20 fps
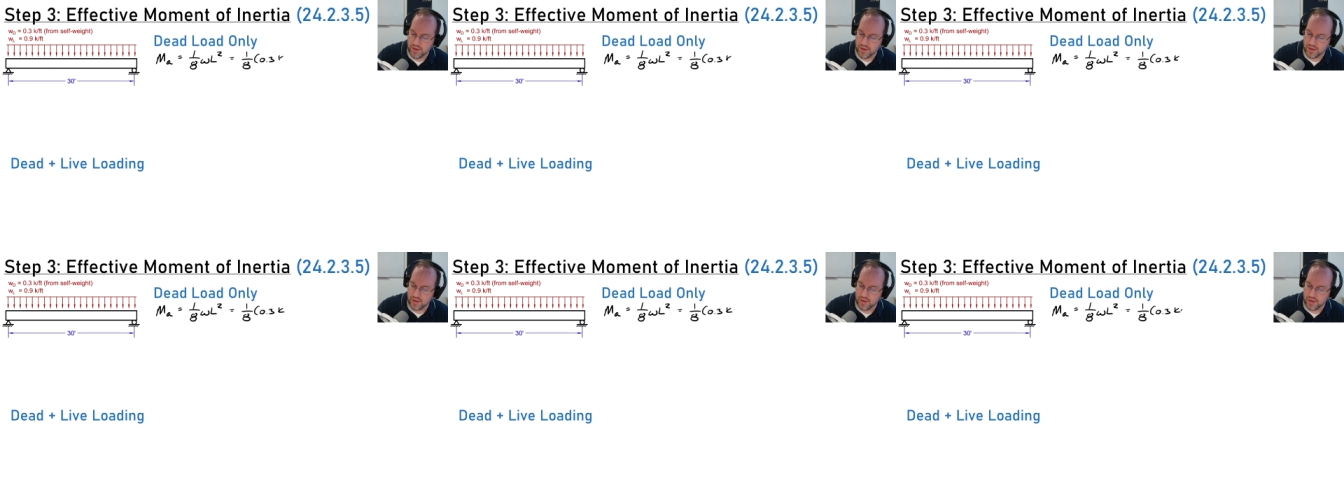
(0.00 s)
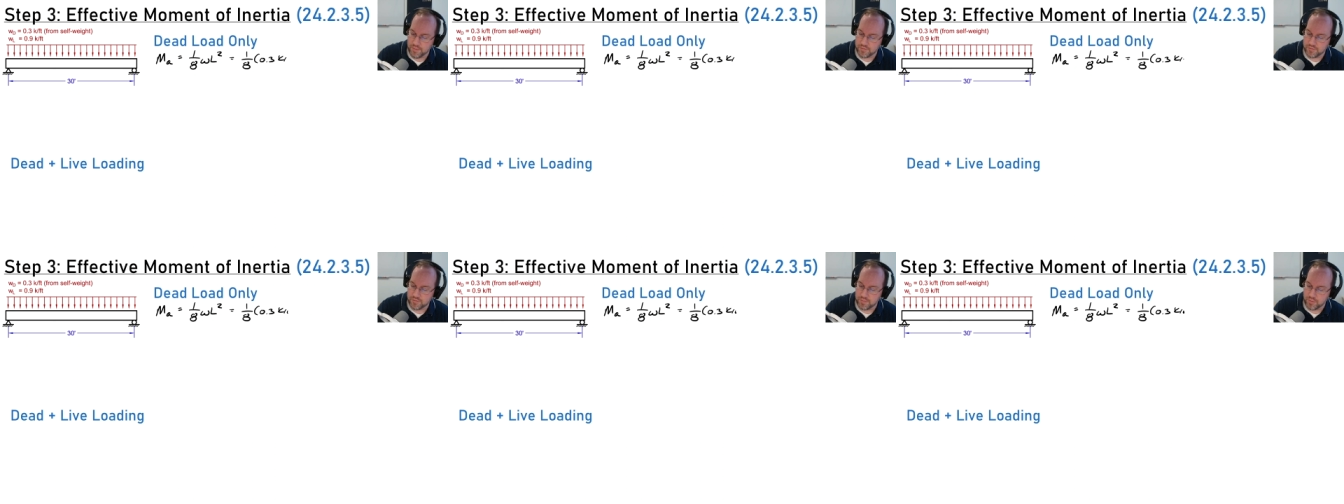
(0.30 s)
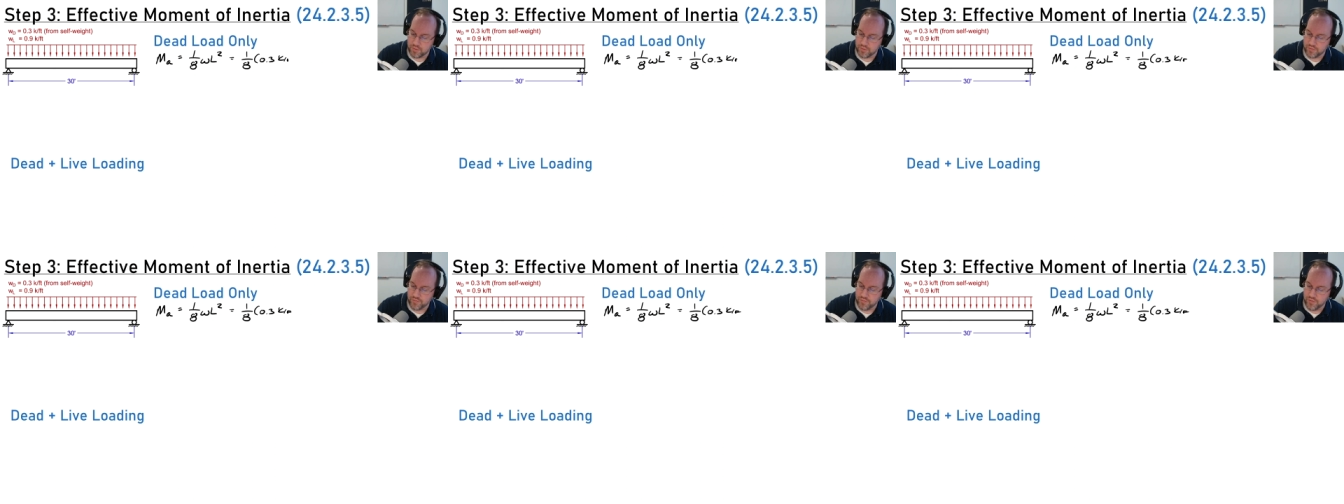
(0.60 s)
kips
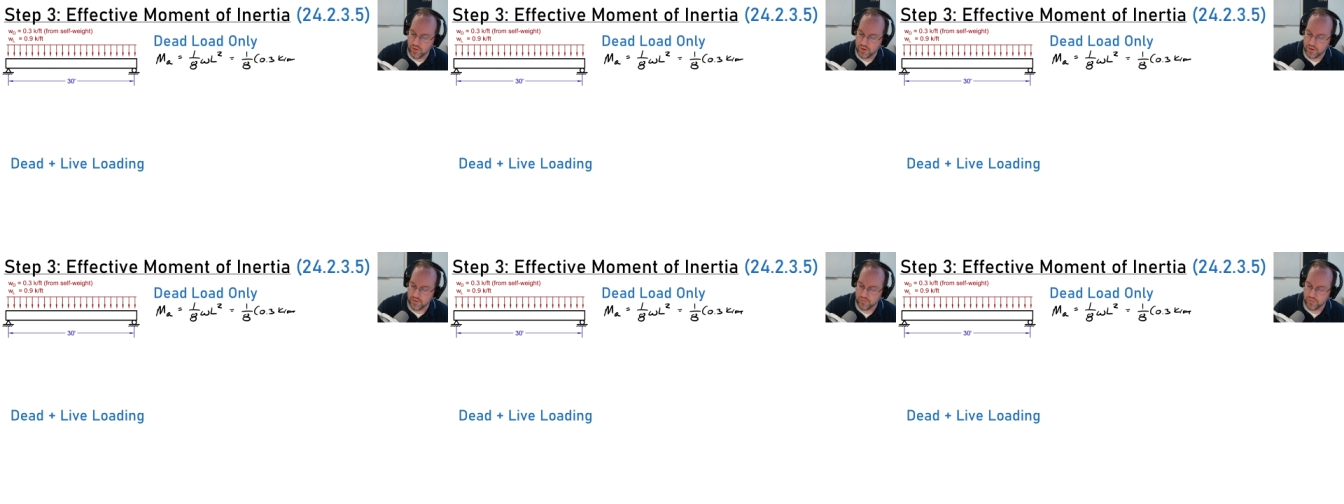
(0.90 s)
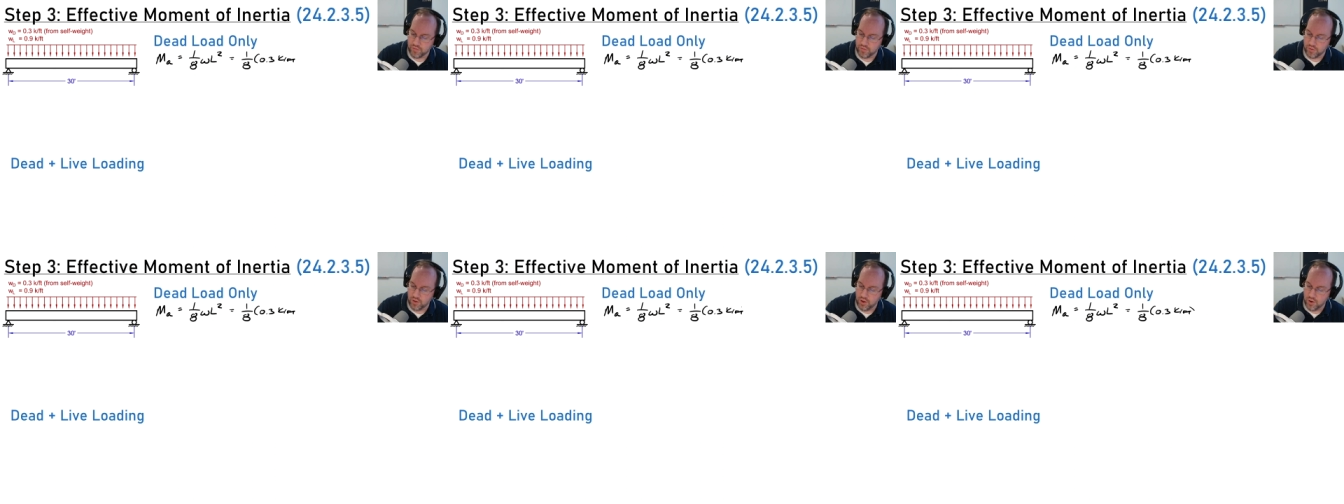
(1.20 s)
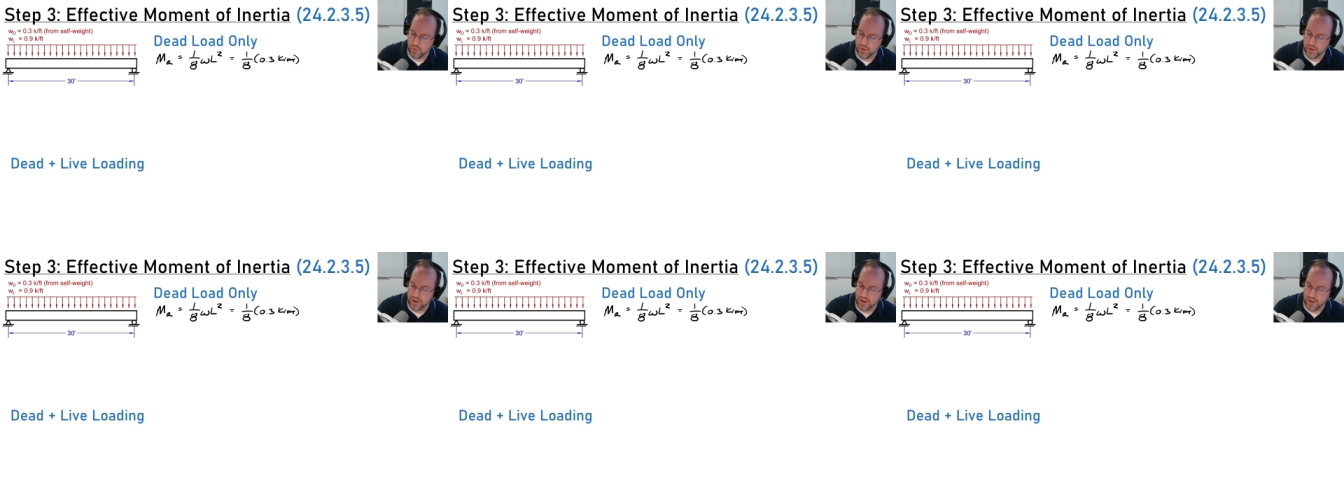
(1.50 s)
per foot for
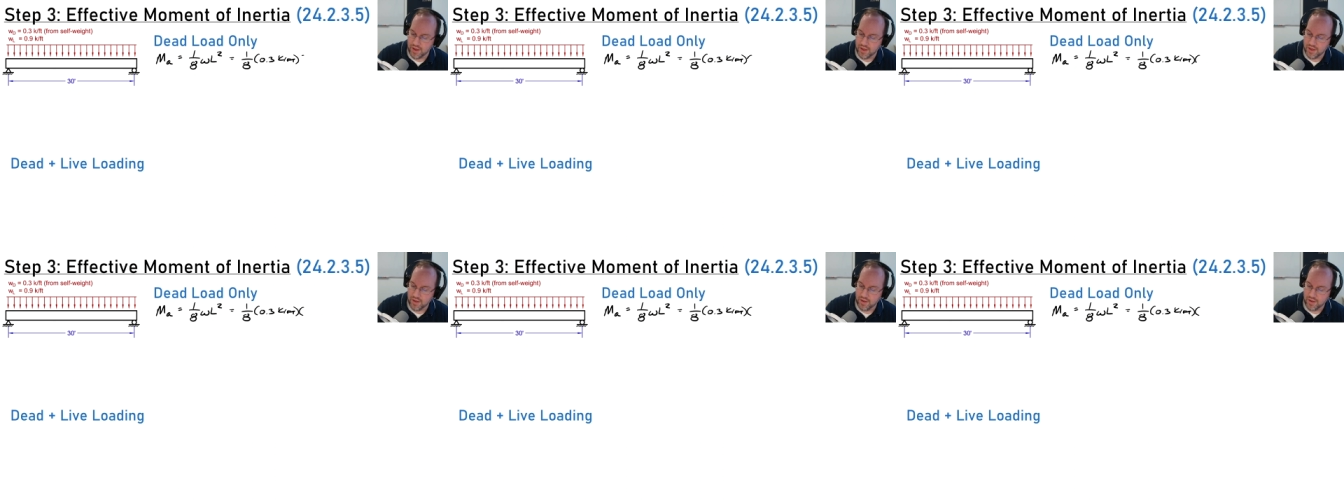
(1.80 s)
loading.